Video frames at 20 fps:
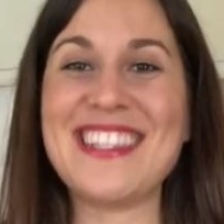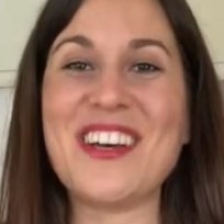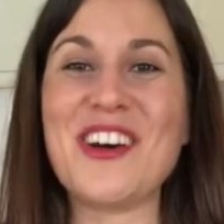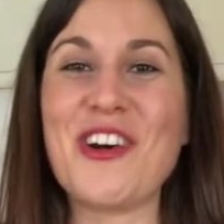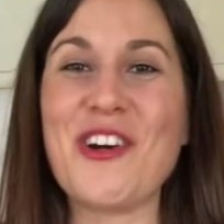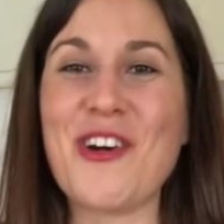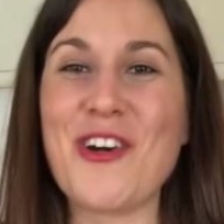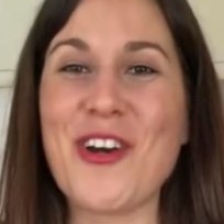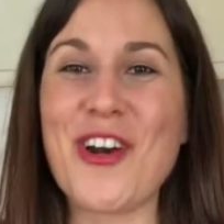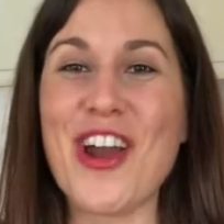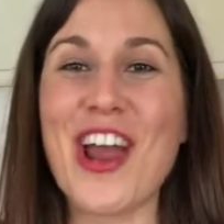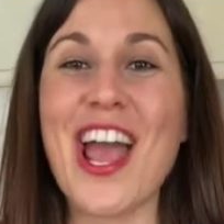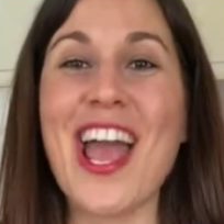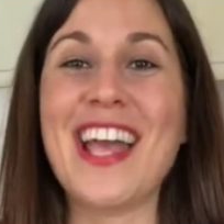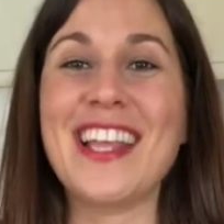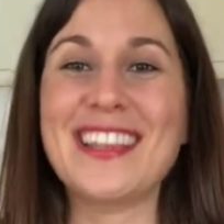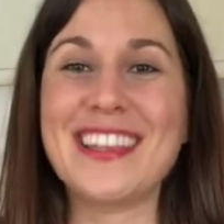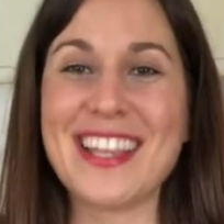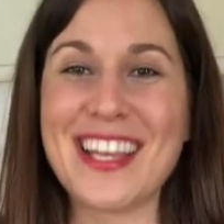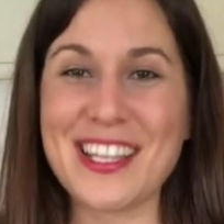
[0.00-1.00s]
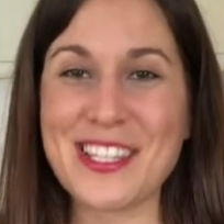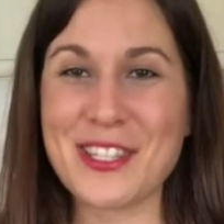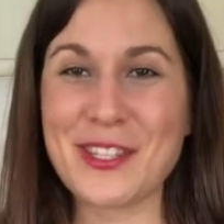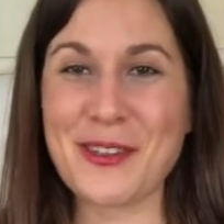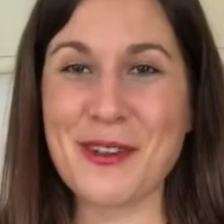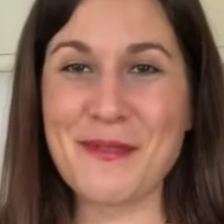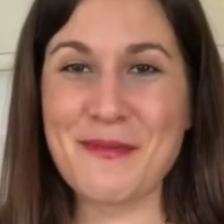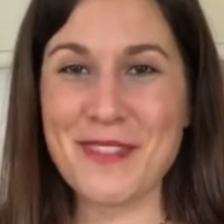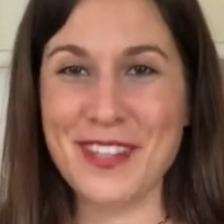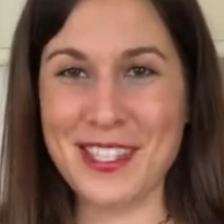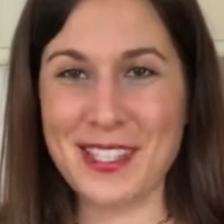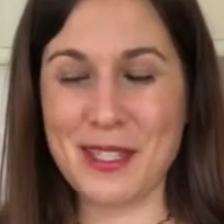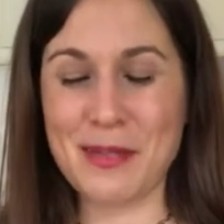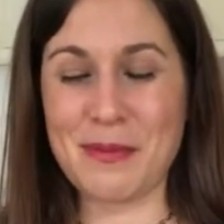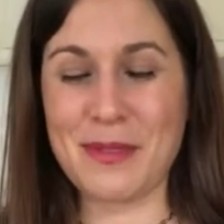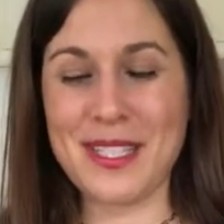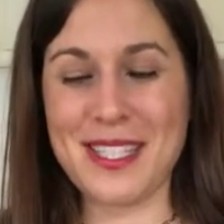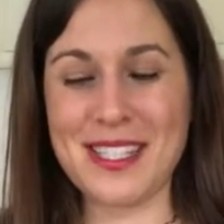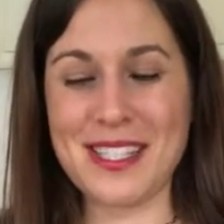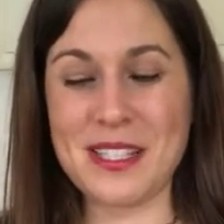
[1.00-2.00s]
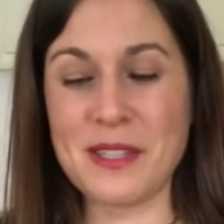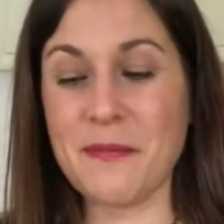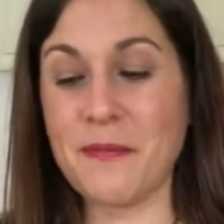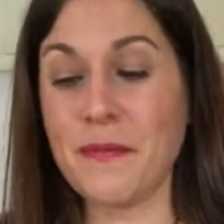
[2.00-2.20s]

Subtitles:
or nicecream recipes.